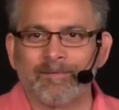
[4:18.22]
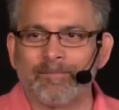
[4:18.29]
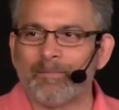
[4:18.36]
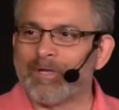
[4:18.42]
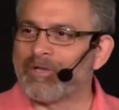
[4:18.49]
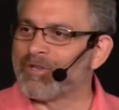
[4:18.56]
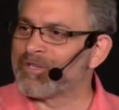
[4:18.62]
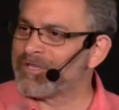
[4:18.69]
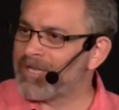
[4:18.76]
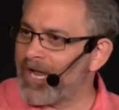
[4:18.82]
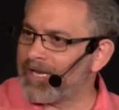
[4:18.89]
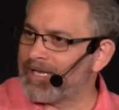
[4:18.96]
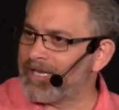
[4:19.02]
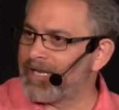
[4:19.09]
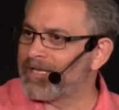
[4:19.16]
But you're
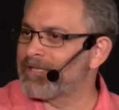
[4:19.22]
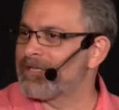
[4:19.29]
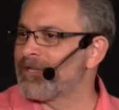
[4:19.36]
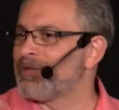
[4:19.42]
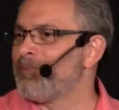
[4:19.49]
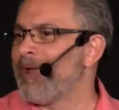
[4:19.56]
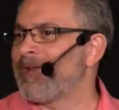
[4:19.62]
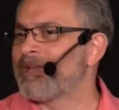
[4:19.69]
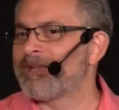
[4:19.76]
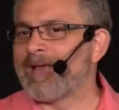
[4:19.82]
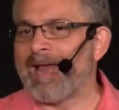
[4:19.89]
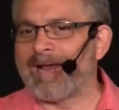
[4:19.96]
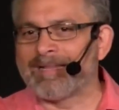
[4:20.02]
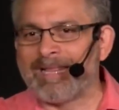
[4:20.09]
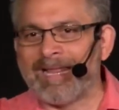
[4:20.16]
studying to
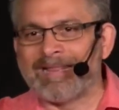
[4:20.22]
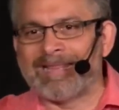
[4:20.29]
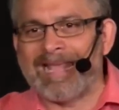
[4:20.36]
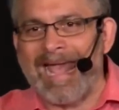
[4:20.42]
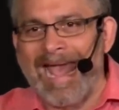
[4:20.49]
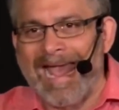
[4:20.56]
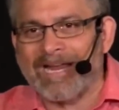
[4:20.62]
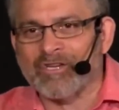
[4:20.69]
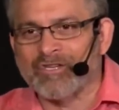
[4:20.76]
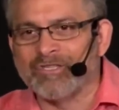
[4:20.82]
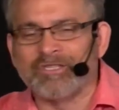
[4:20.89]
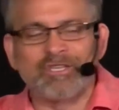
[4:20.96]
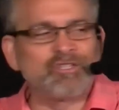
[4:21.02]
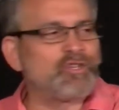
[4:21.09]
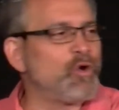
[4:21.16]
take the
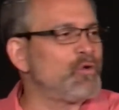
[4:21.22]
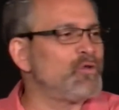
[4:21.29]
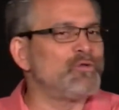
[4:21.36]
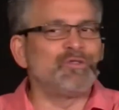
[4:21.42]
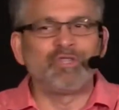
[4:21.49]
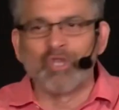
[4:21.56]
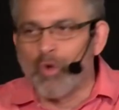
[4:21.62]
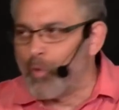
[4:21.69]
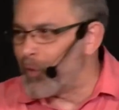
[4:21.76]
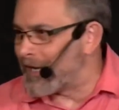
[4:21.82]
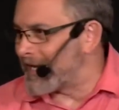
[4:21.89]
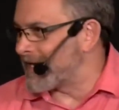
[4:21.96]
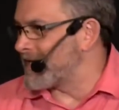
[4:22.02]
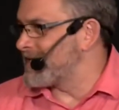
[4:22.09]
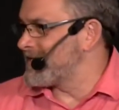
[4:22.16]
actions to show you
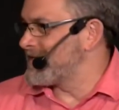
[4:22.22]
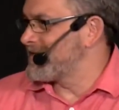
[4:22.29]
doing.